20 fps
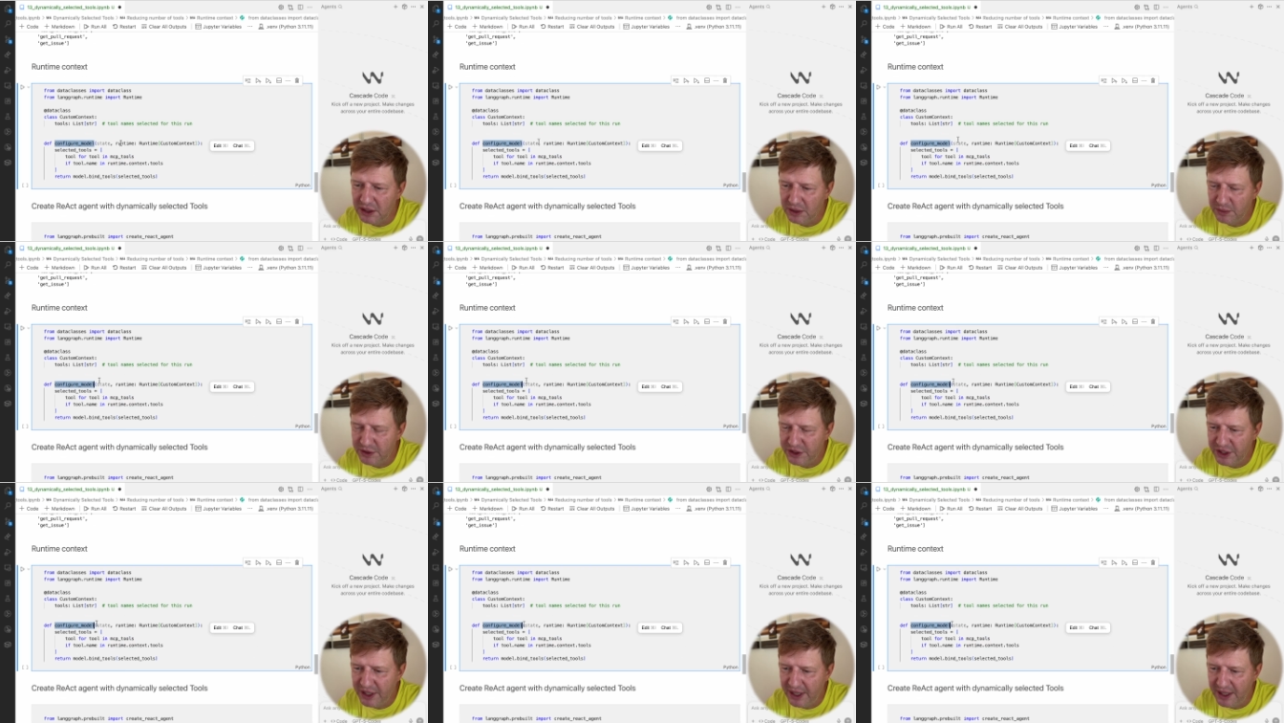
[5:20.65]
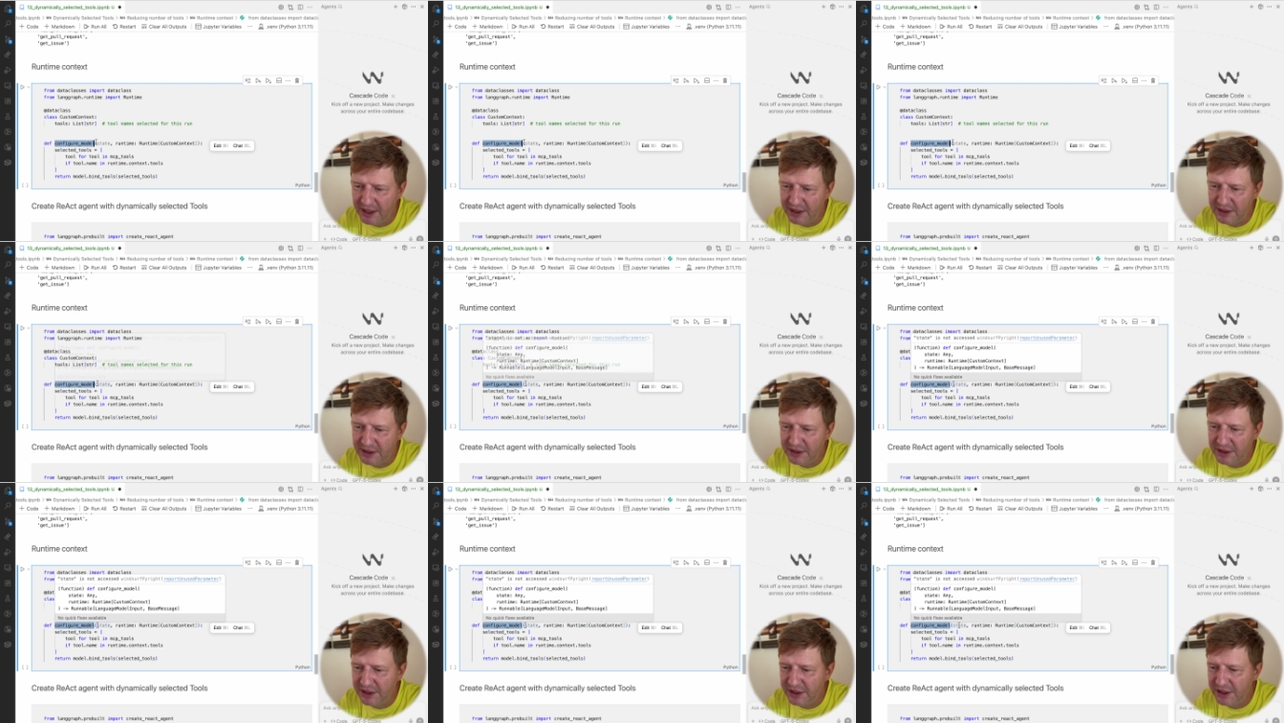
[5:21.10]
which
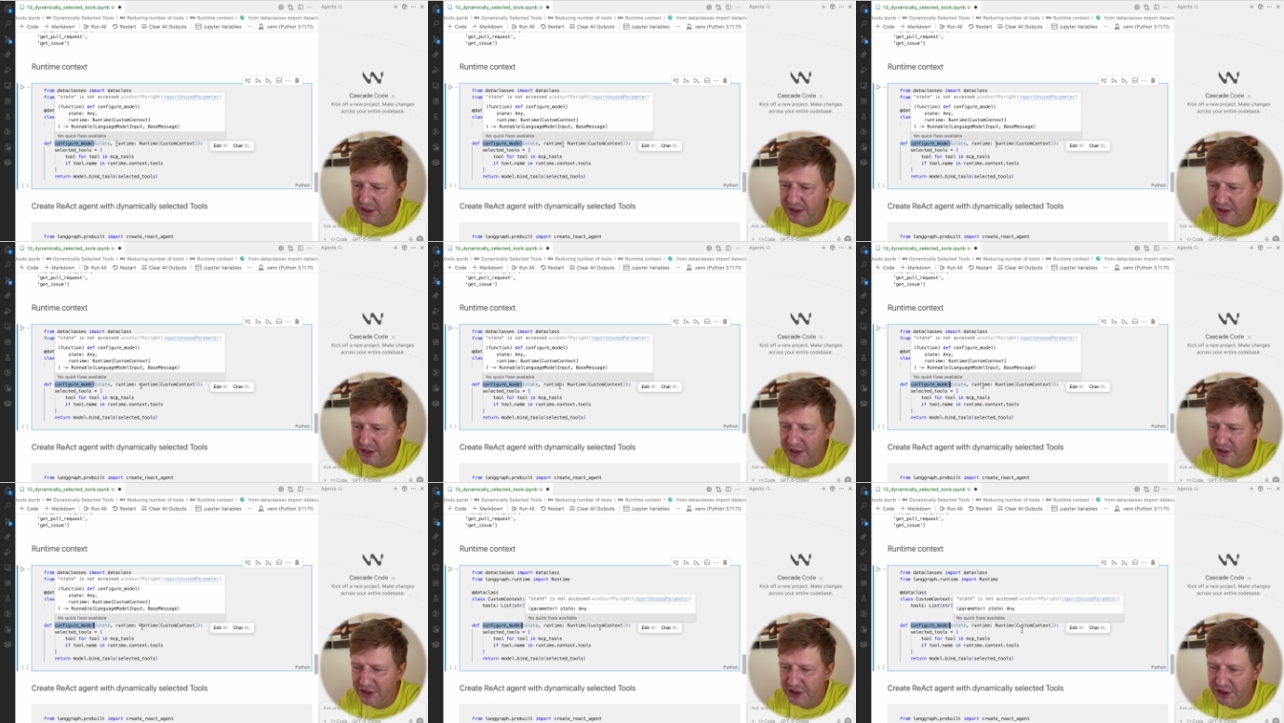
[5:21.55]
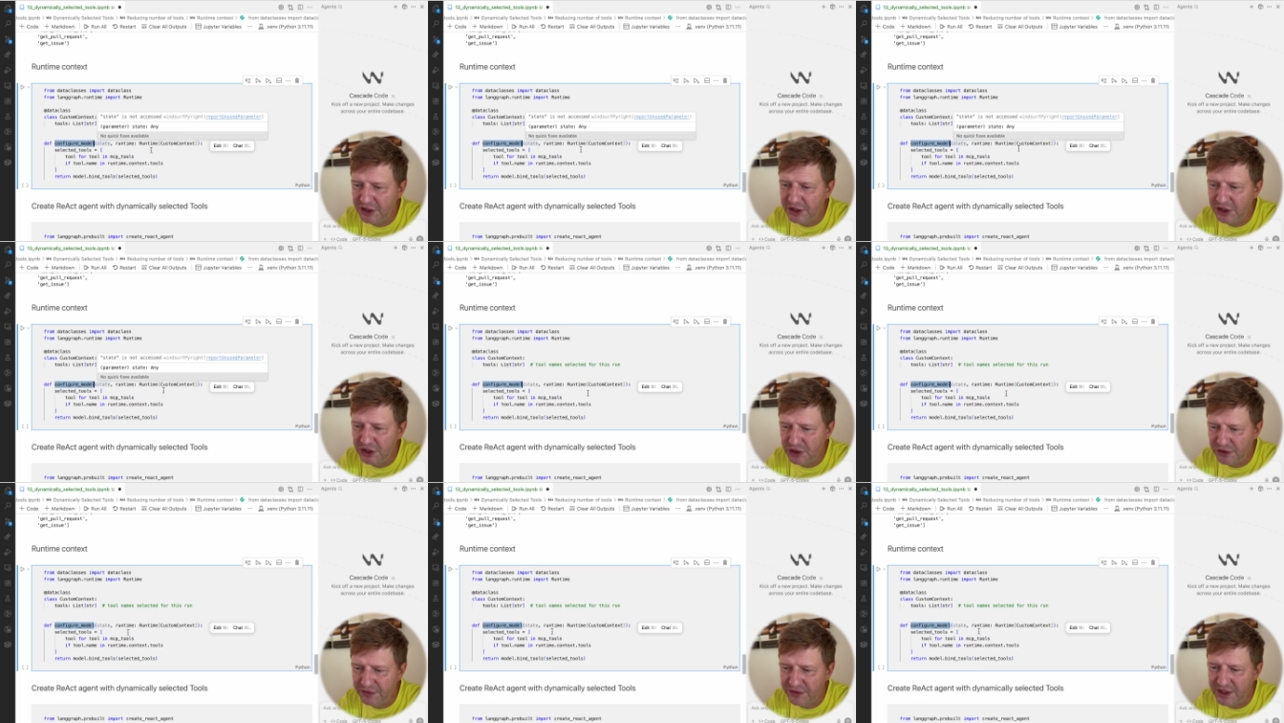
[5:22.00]
has the
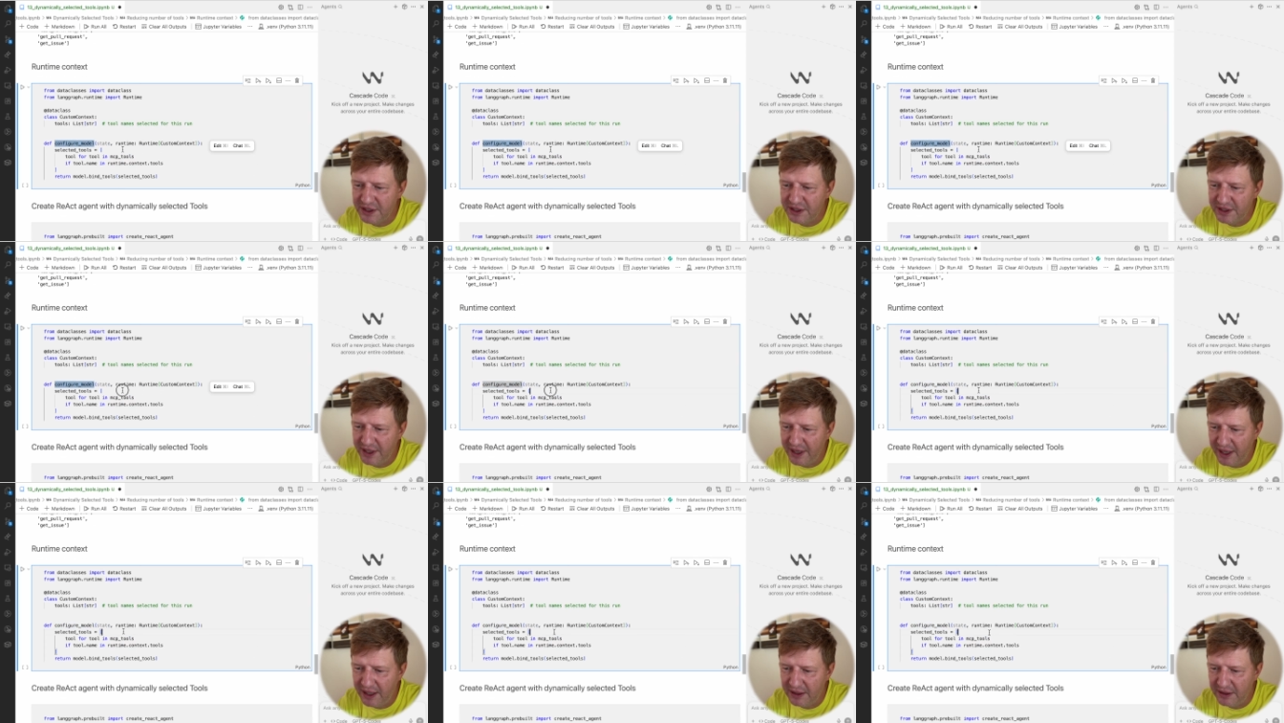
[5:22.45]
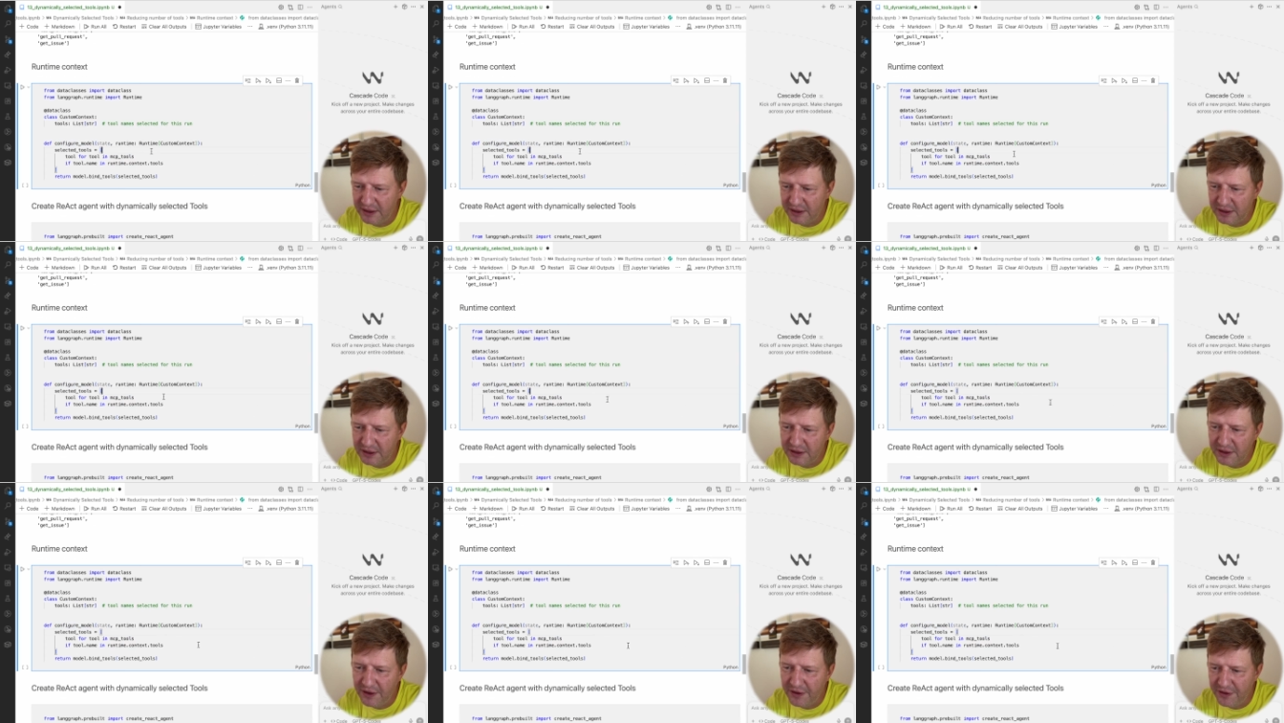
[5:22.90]
signature of a
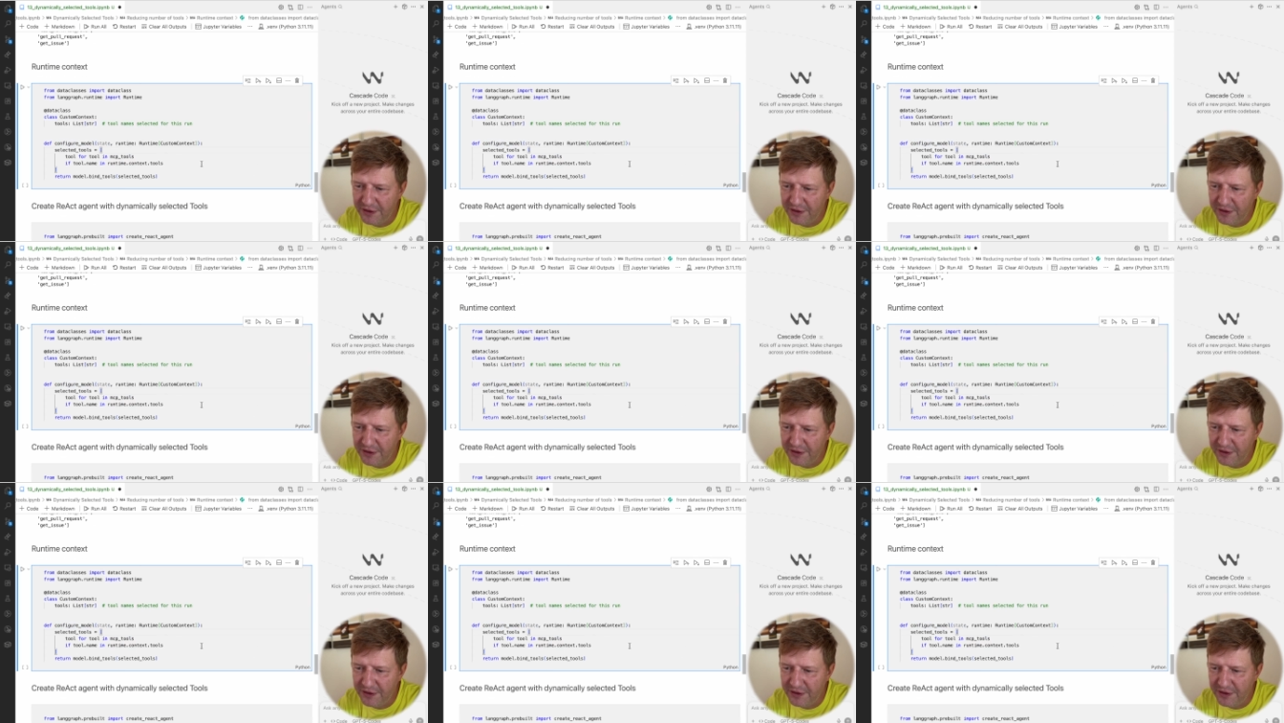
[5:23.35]
standard